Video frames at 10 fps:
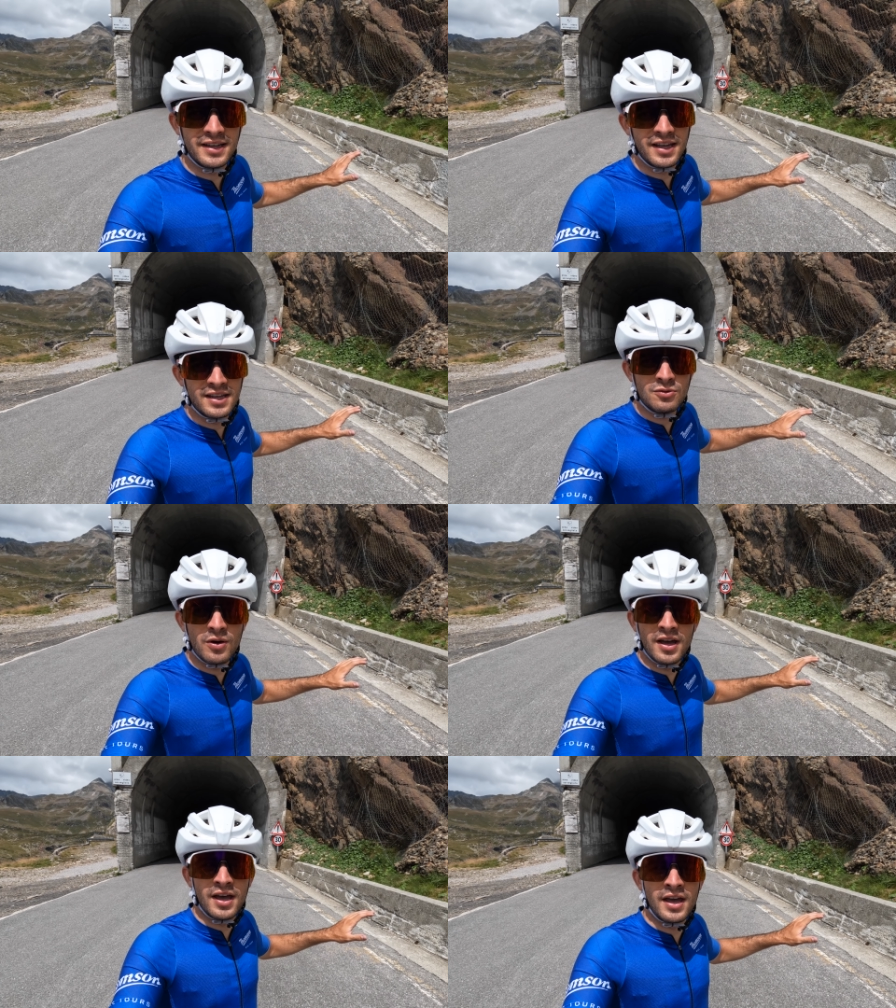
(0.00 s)
here is
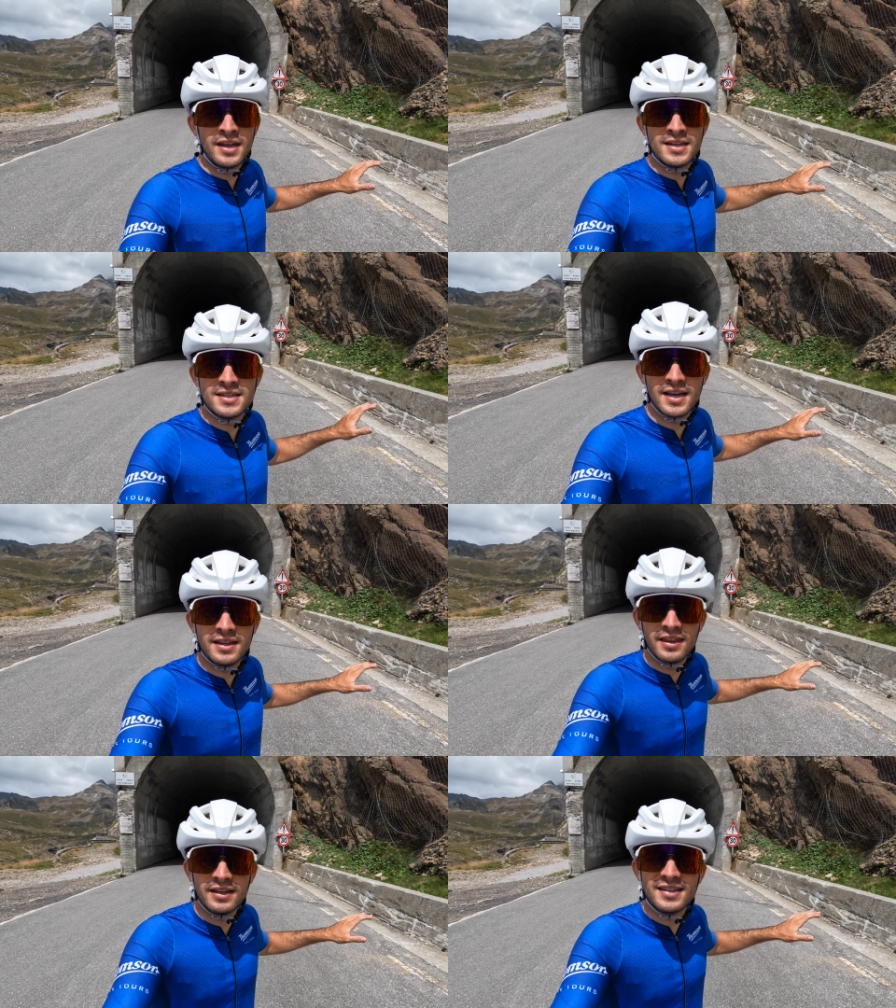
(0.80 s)
where he
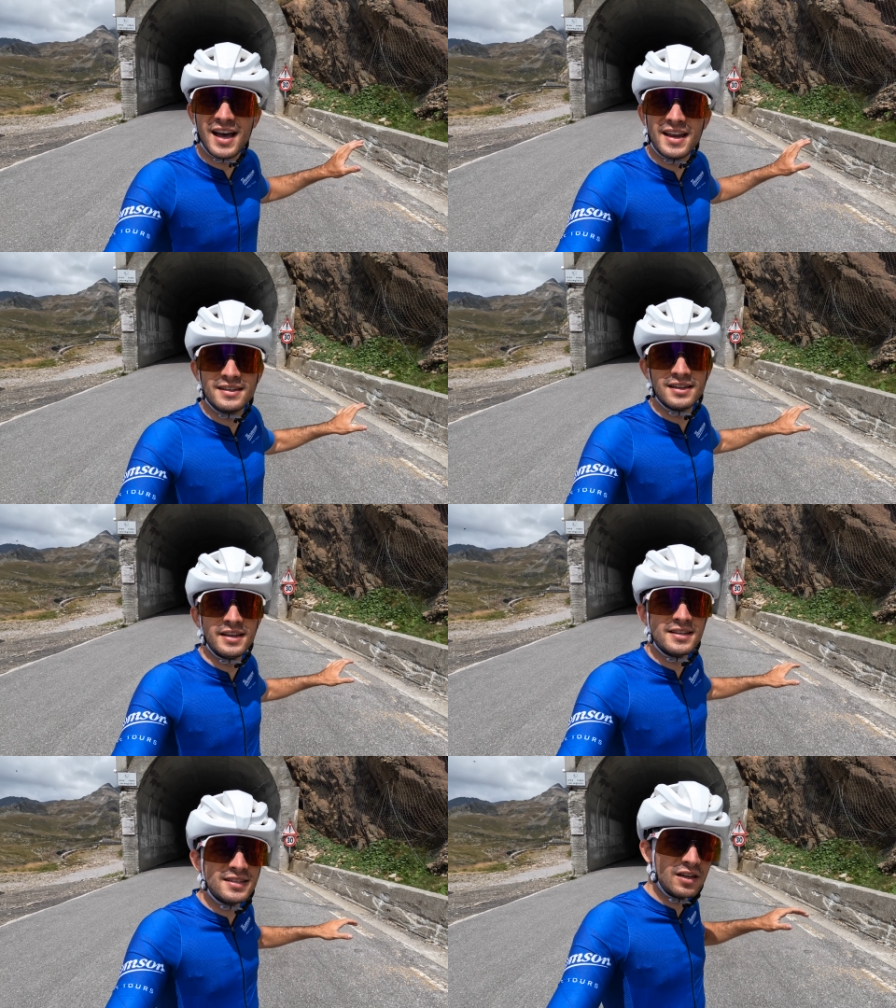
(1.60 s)
said the tunnel.
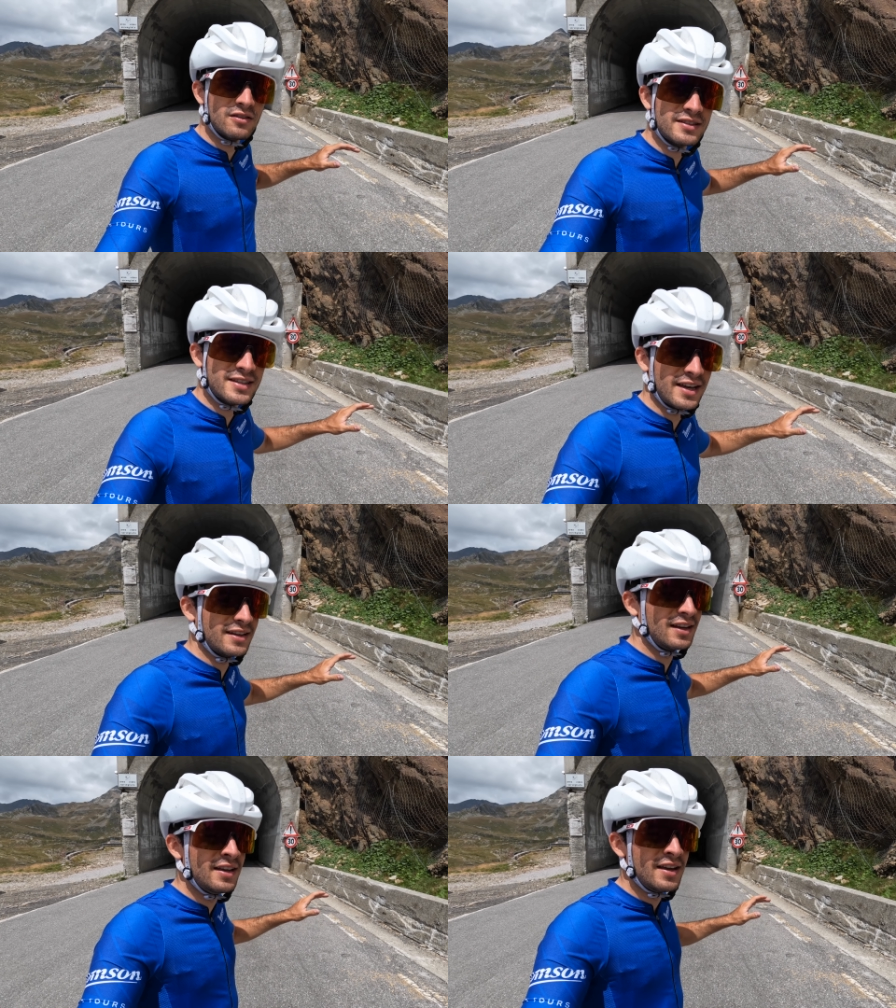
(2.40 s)
It's a long tunnel